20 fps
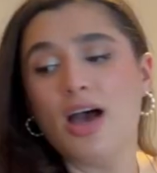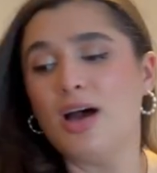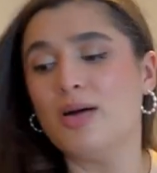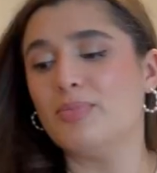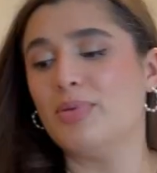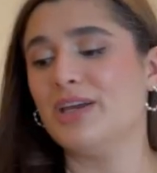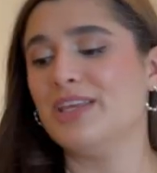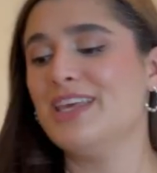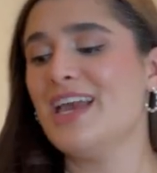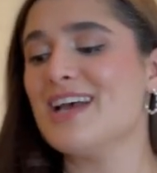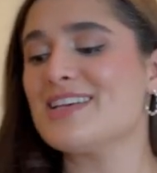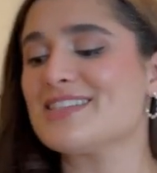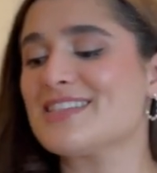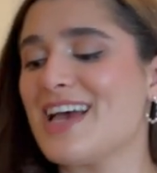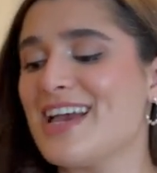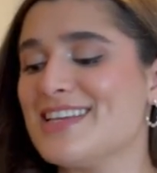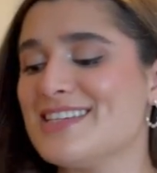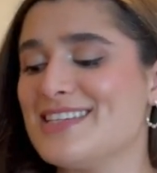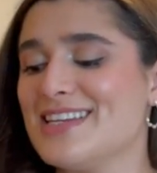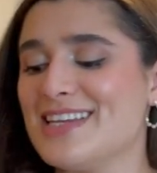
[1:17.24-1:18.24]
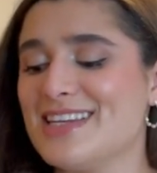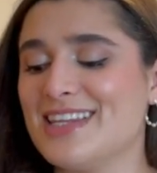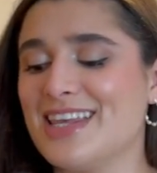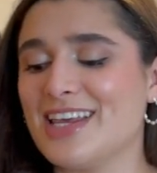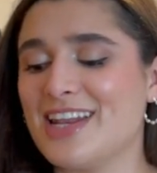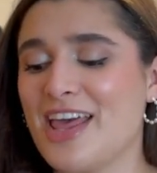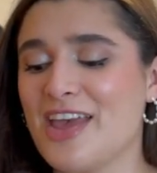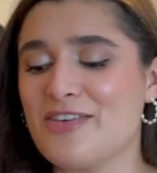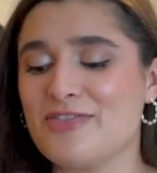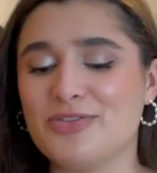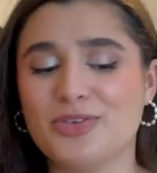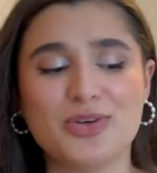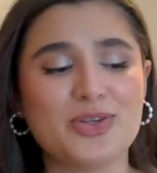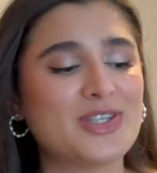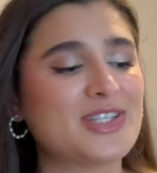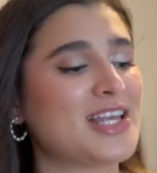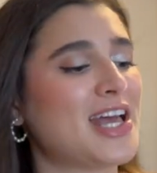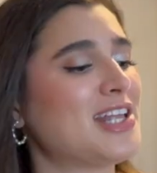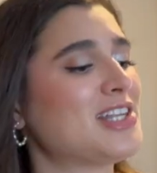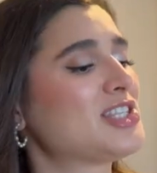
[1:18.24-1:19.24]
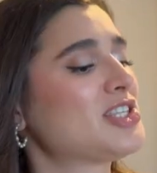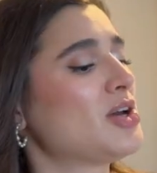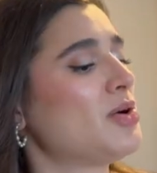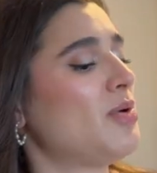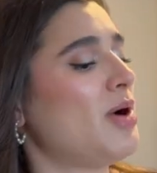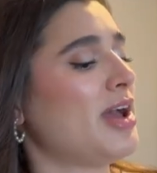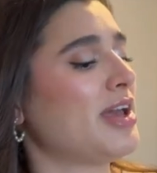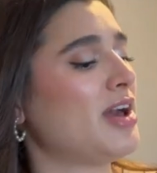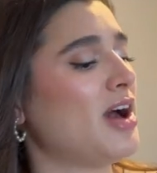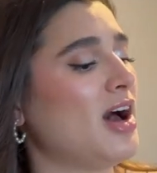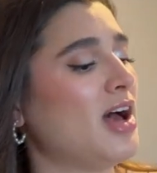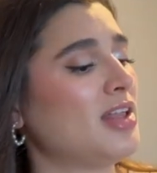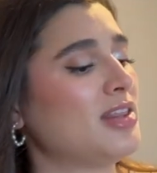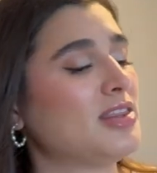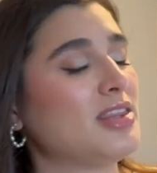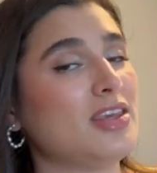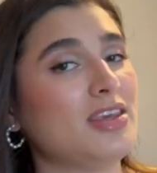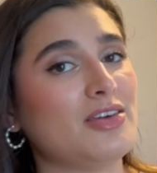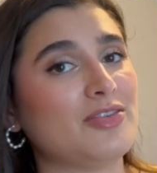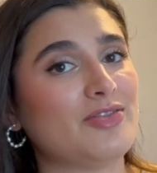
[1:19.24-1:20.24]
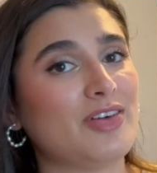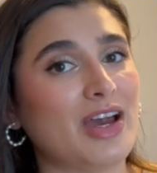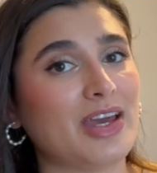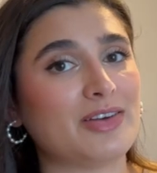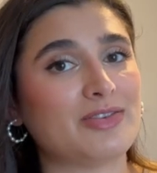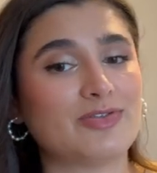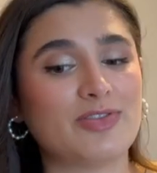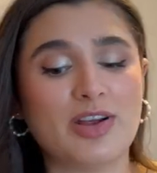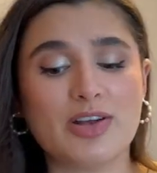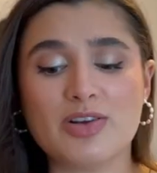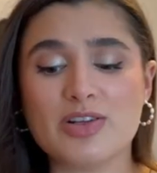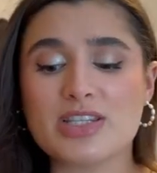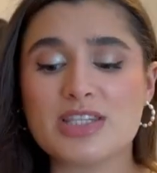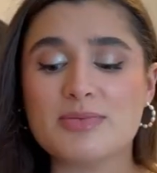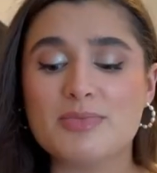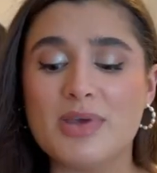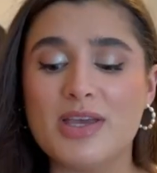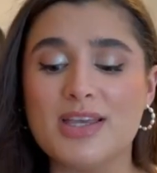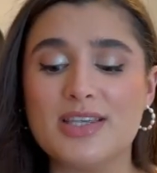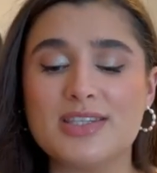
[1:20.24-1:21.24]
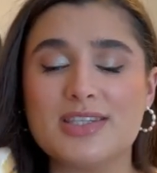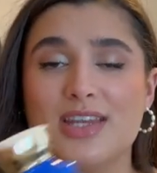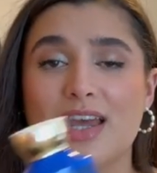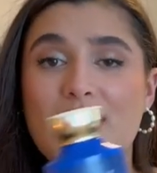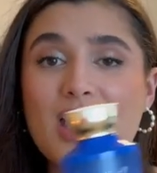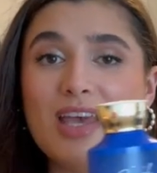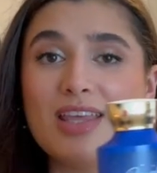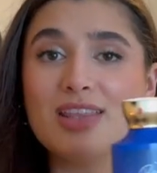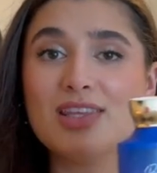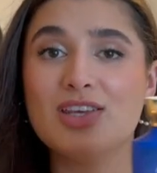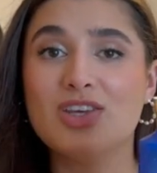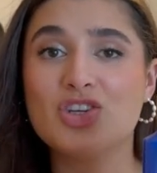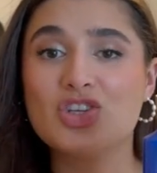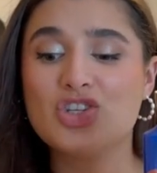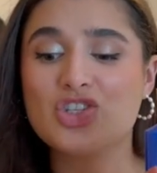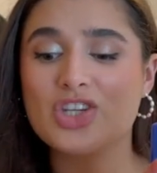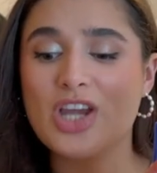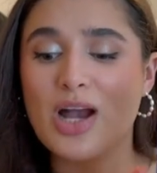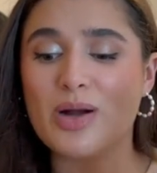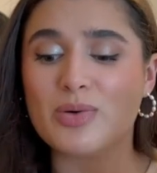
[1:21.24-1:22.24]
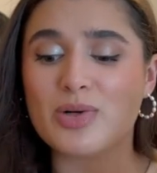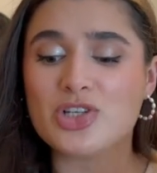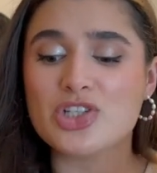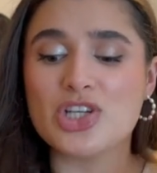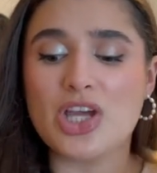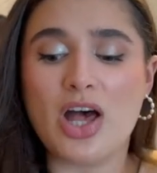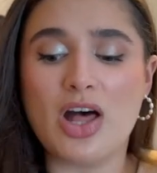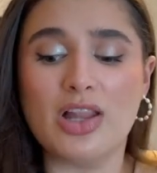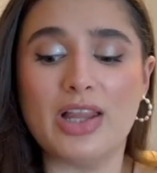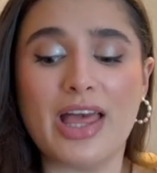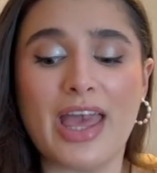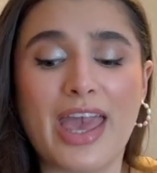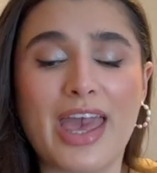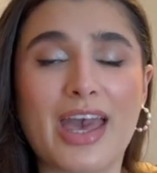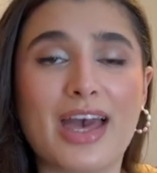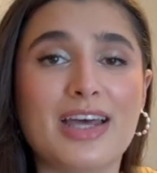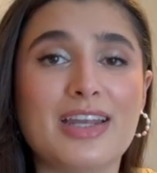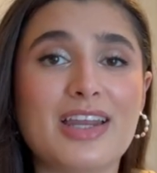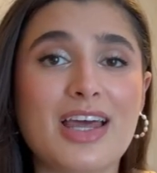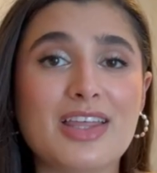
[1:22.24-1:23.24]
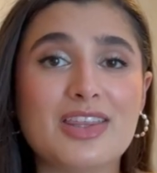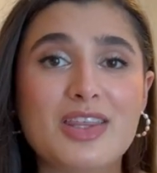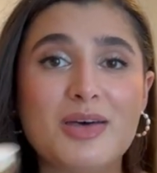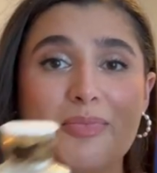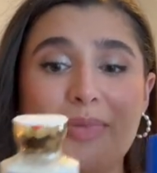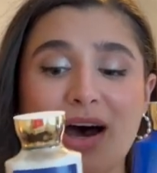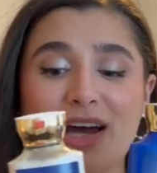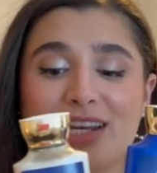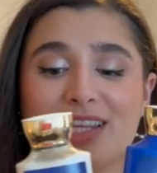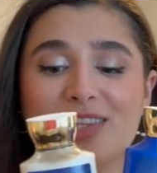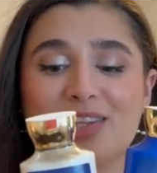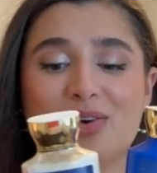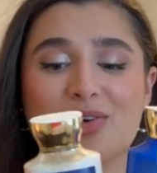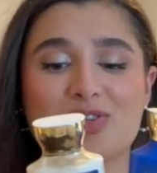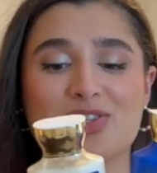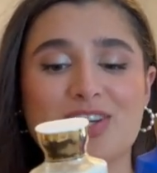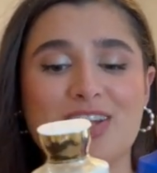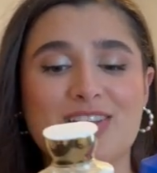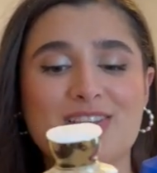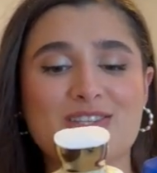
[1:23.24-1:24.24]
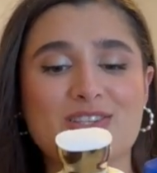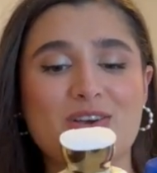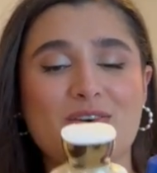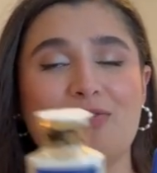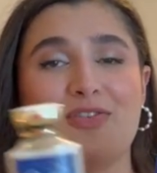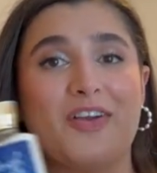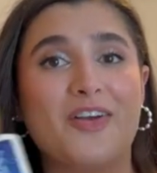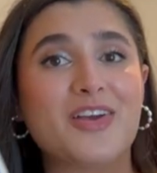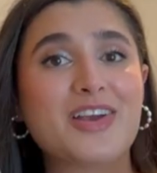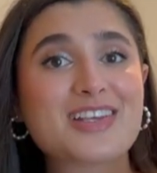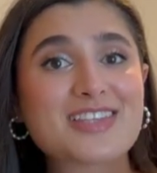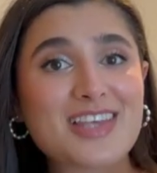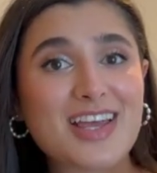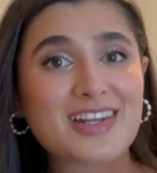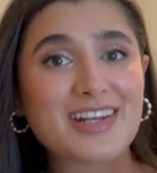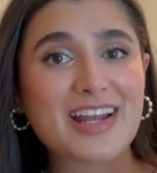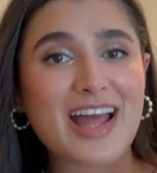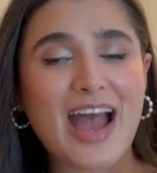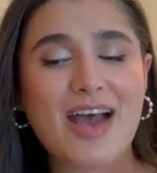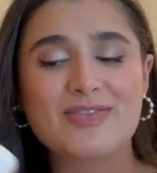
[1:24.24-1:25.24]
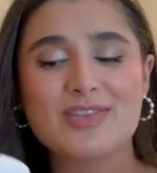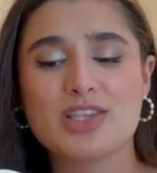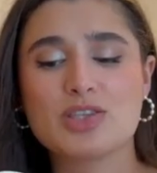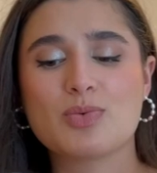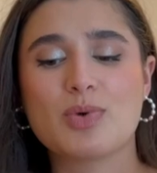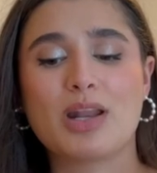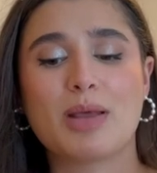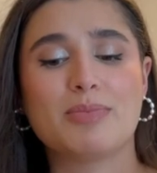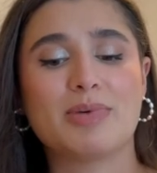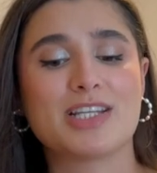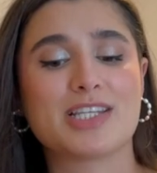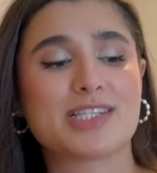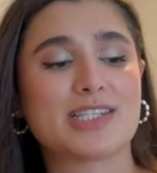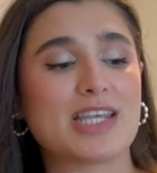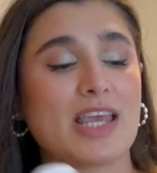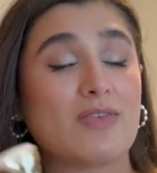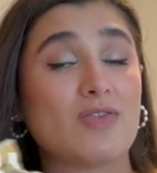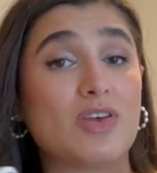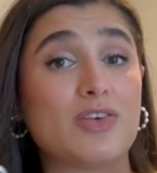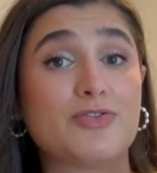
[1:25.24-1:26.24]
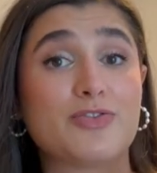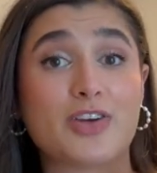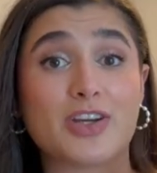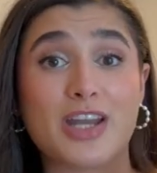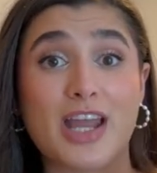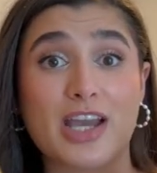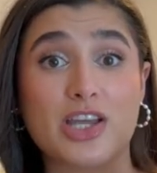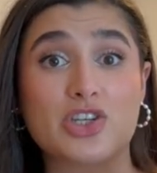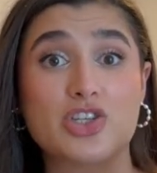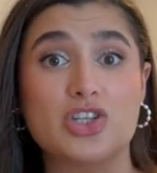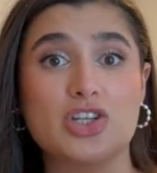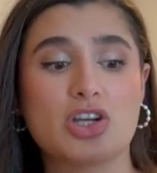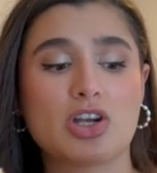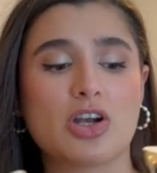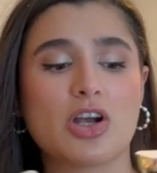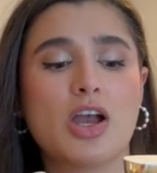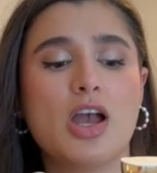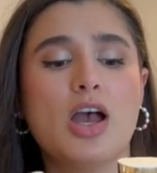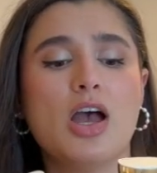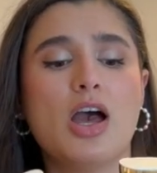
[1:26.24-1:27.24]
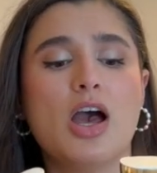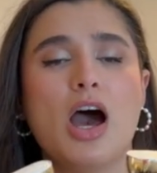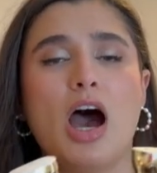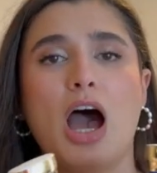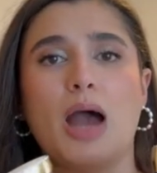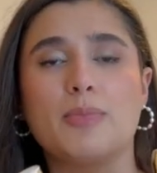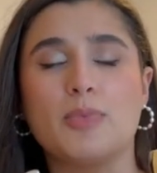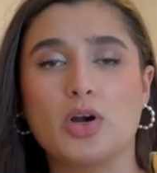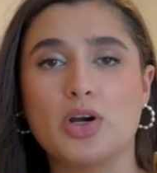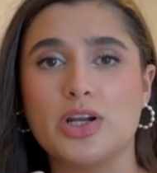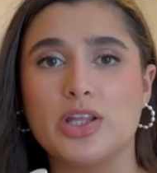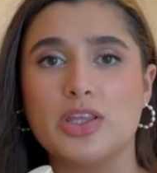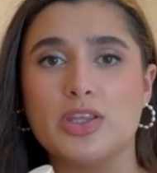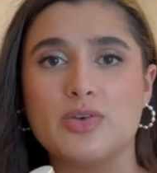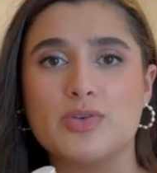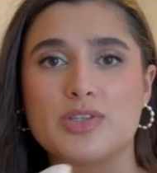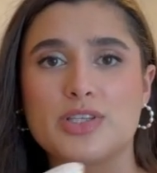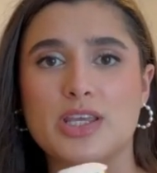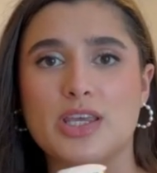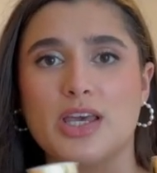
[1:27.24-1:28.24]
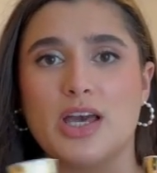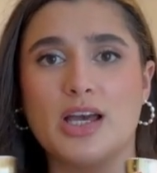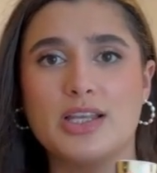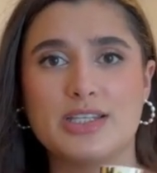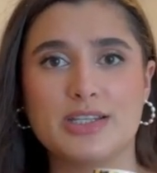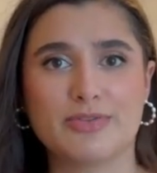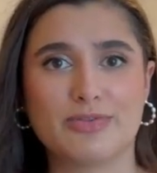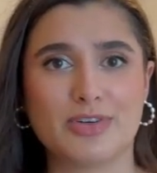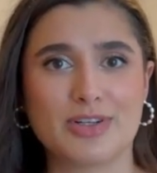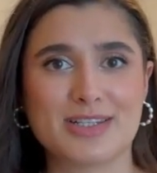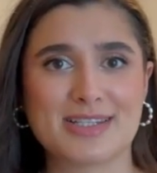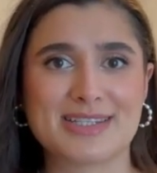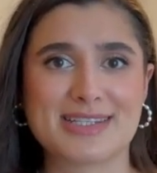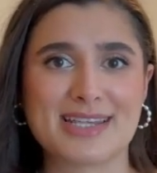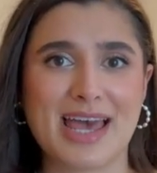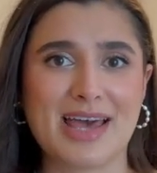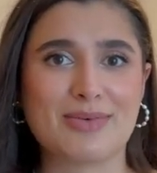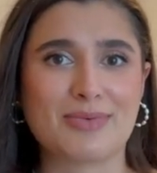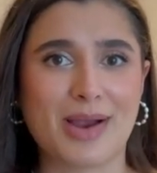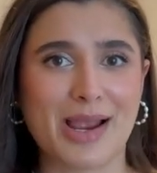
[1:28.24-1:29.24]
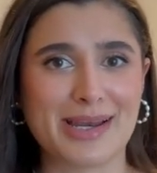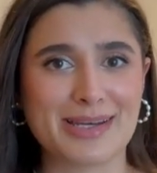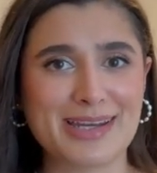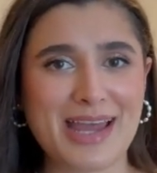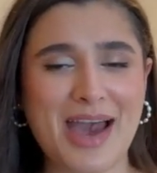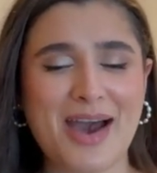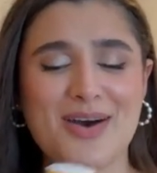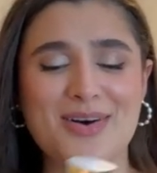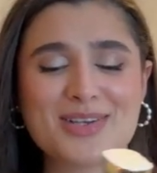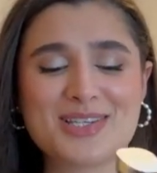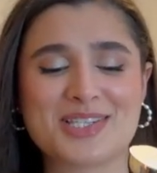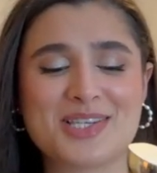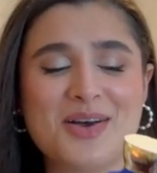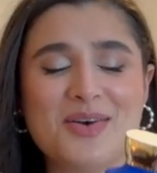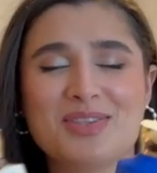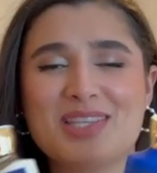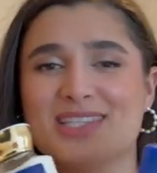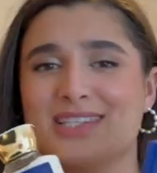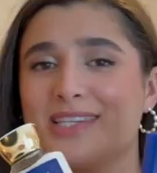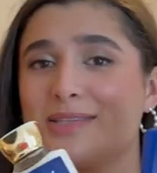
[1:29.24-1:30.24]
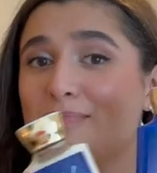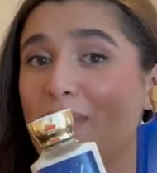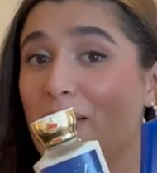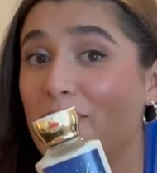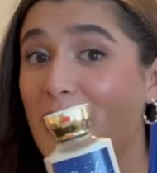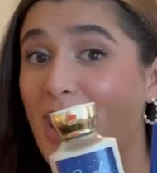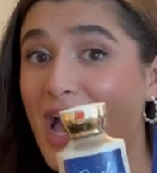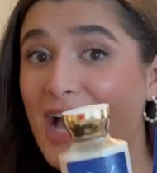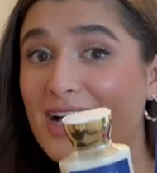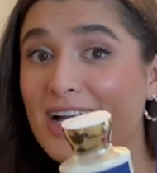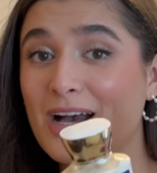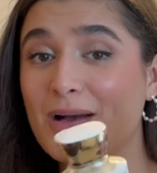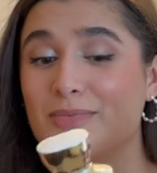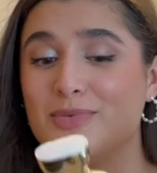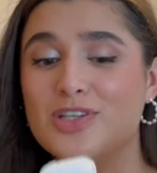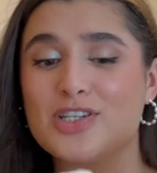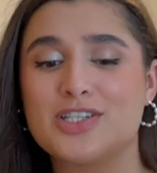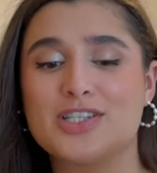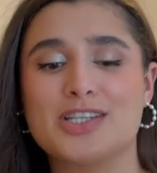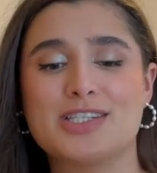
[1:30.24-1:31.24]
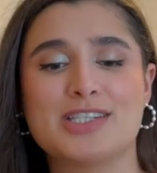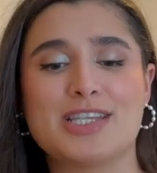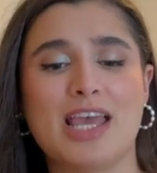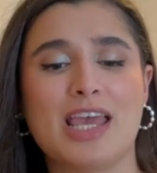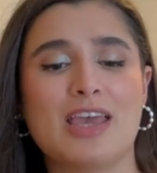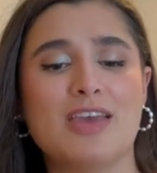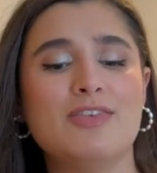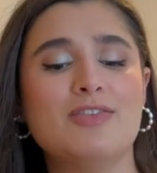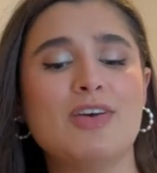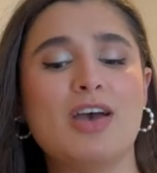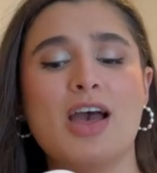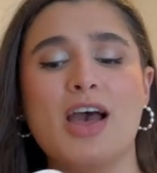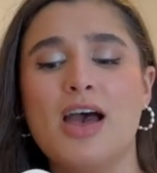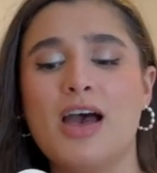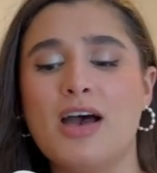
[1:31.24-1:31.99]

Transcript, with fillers: But yes, I did get a full set. So I got the Fine Fragrance Mist, the shower gel, and the body lotion. So very excited to have this one. I'm gonna save it for next year. I'm already using a different set right now. So this is my backup just to save.